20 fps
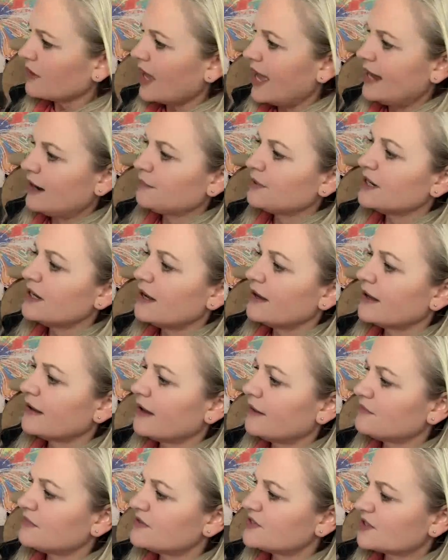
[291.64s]
and I'm I,
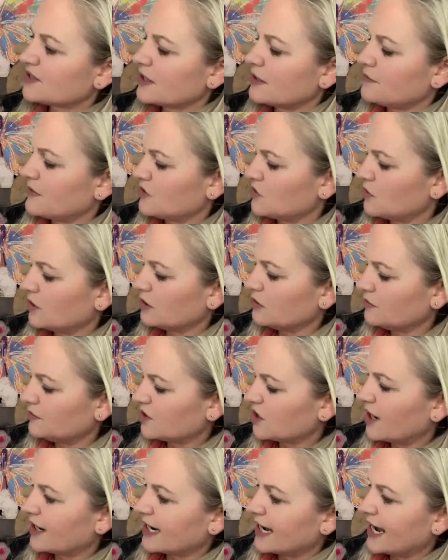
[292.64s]
I'm just going to do a little
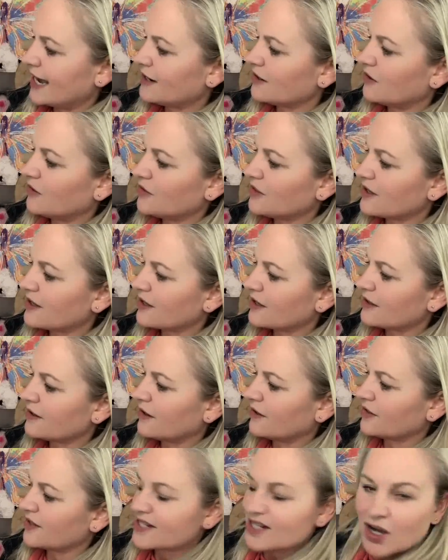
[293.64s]
tiny edit on the
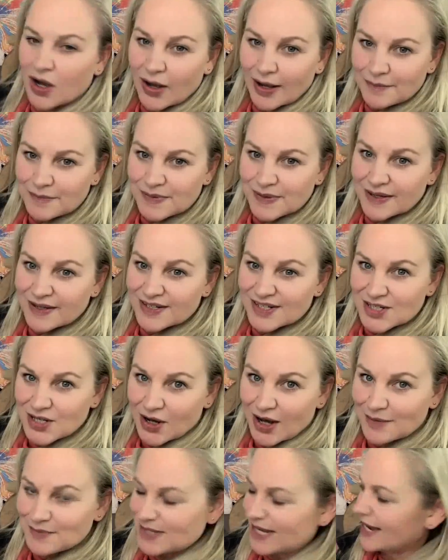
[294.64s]
on the type
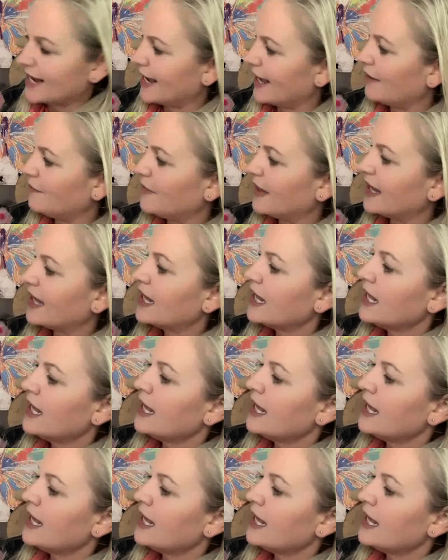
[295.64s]
typeset here, but